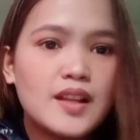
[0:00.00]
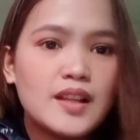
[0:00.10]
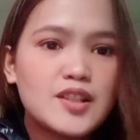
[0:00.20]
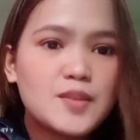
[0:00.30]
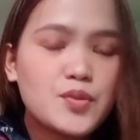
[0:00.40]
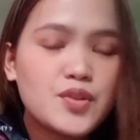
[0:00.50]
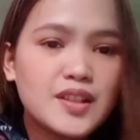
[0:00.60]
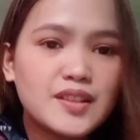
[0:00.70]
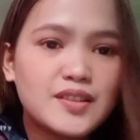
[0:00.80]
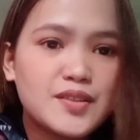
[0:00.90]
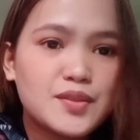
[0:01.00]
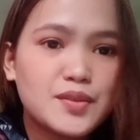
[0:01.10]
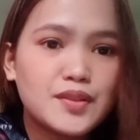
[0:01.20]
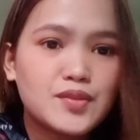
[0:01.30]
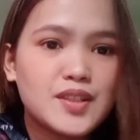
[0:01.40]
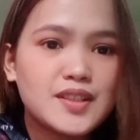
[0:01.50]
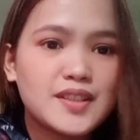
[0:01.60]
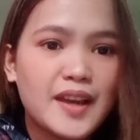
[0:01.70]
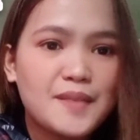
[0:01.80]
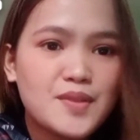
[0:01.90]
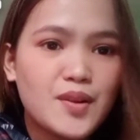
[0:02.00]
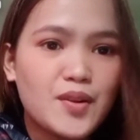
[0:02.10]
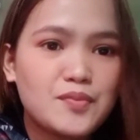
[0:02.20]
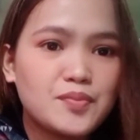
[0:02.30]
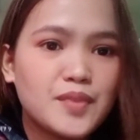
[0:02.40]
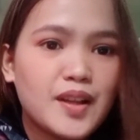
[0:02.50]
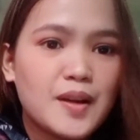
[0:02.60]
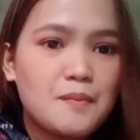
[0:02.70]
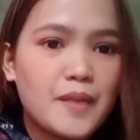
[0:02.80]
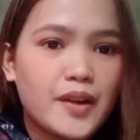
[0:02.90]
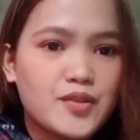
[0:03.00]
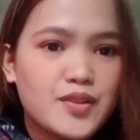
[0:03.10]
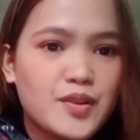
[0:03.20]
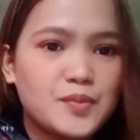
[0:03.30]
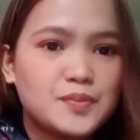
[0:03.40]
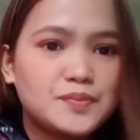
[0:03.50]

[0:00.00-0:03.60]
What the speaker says: Let's proceed to the three types of microscope,